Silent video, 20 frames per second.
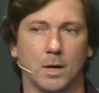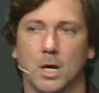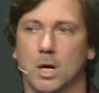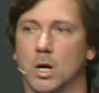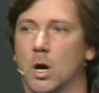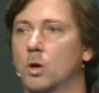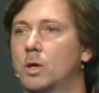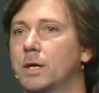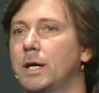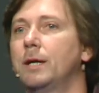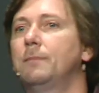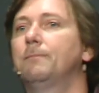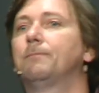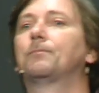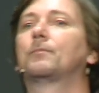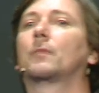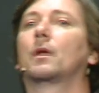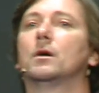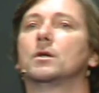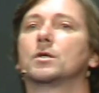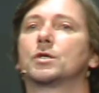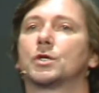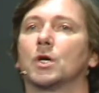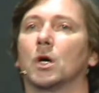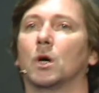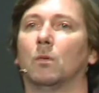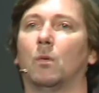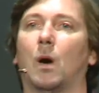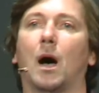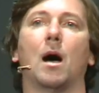Okay,
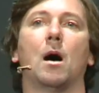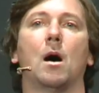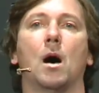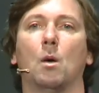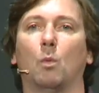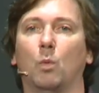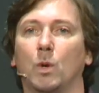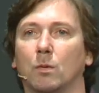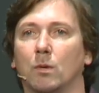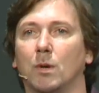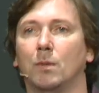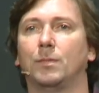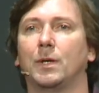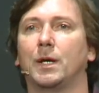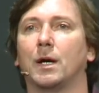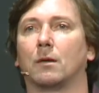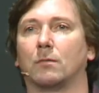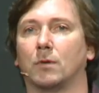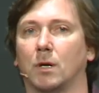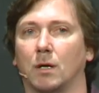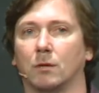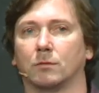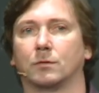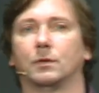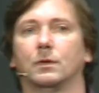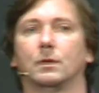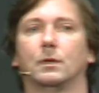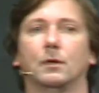so uh, we will be around